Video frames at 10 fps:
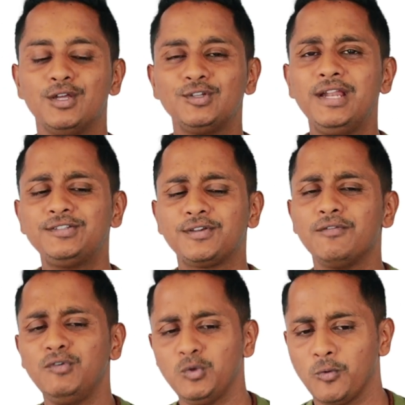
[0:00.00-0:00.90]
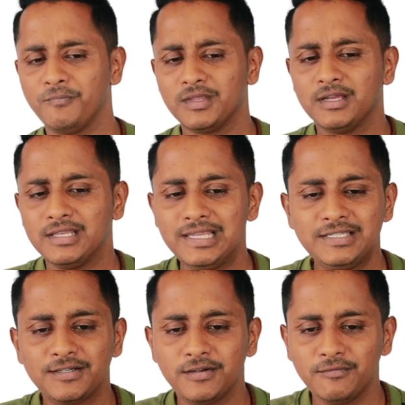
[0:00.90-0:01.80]
So let's
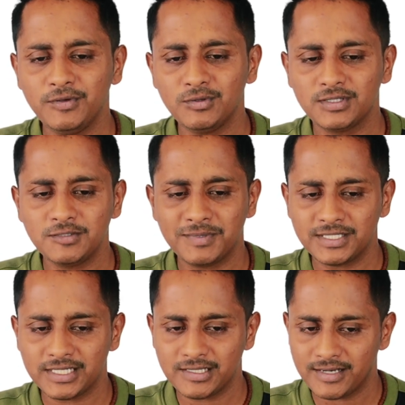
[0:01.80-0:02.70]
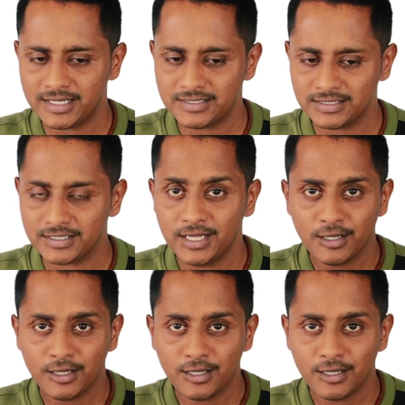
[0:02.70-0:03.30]
review this particular answer